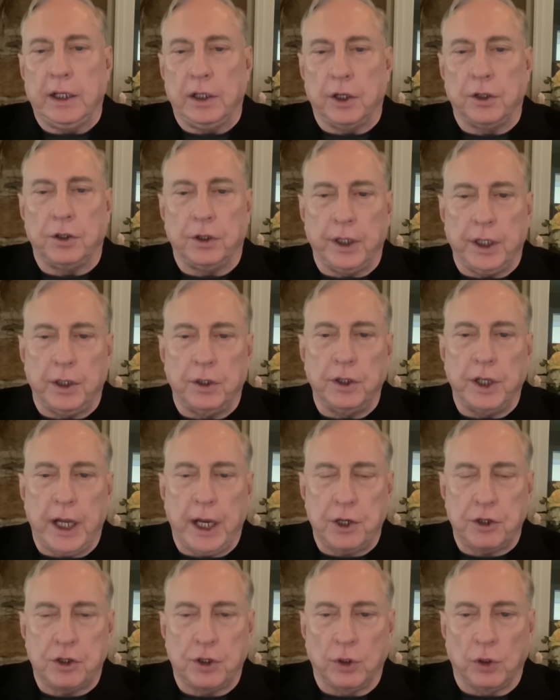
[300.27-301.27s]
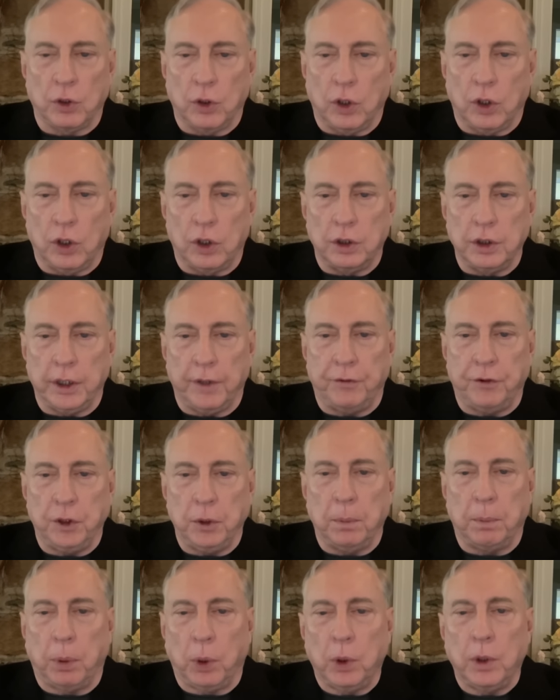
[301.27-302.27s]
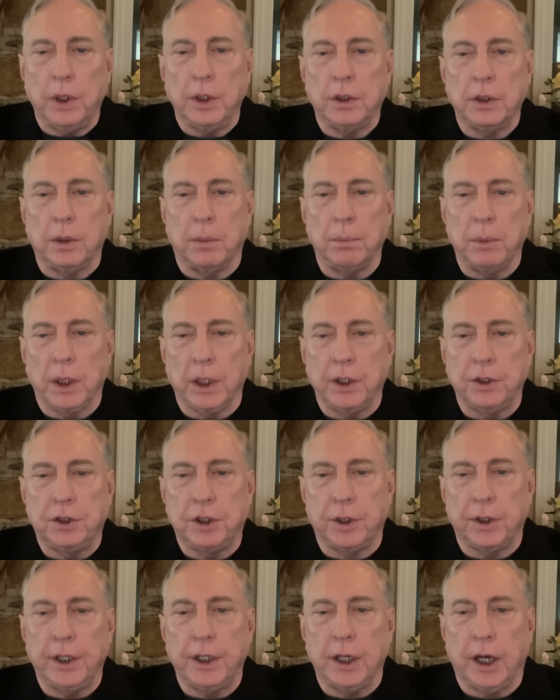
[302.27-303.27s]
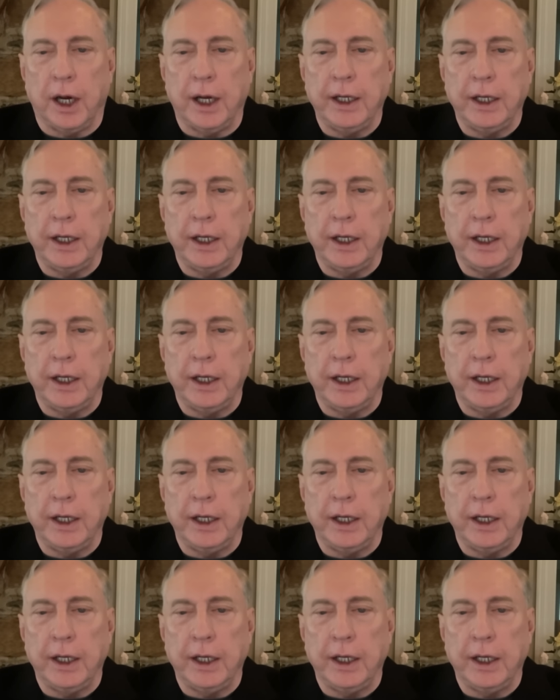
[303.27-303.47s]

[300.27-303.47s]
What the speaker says: And under international law, if you put a military